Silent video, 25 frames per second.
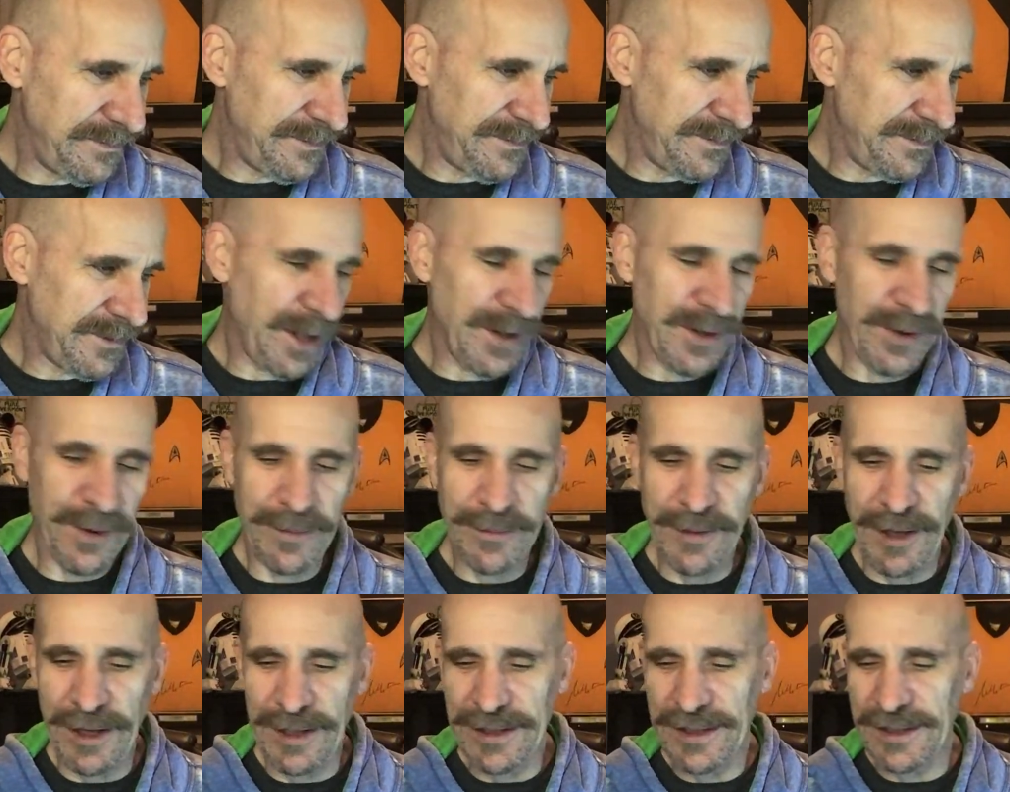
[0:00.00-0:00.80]
Although
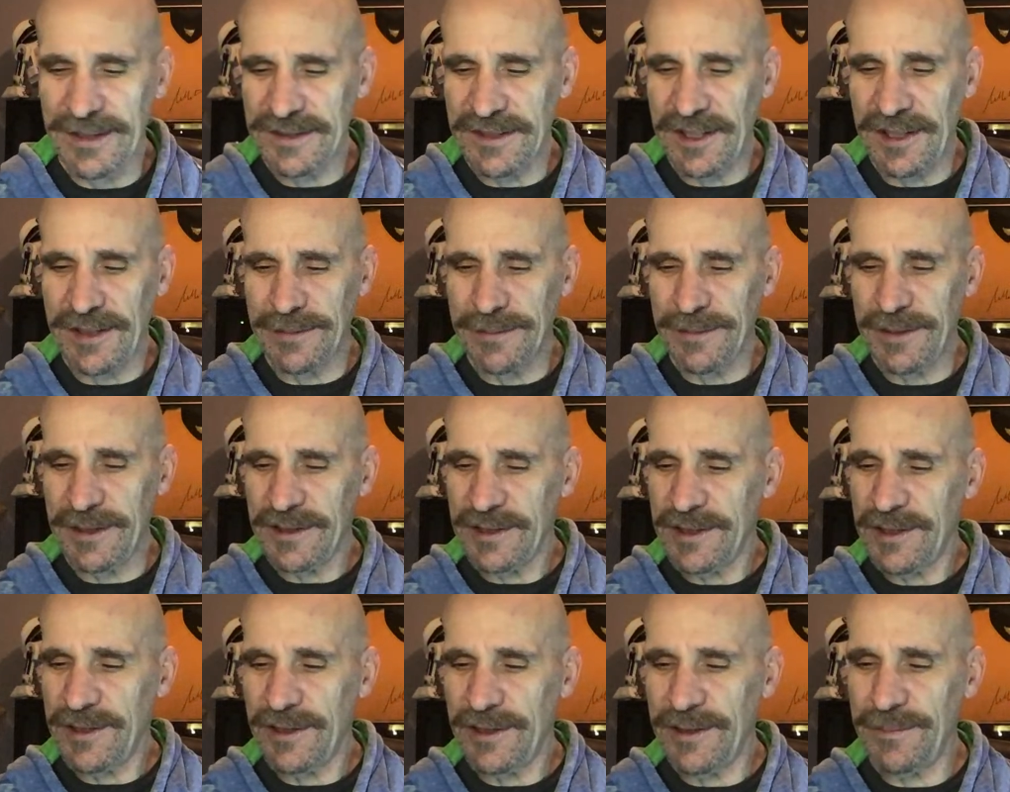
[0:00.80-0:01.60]
I'm not going to celebrate
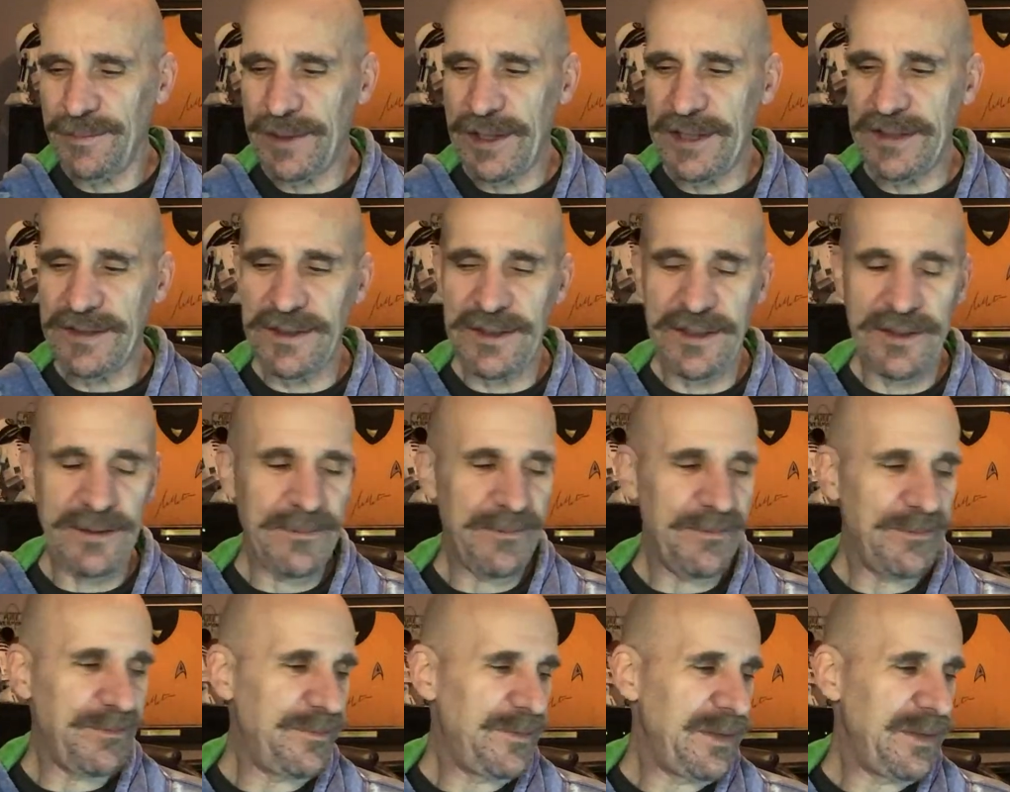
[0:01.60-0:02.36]
the current president.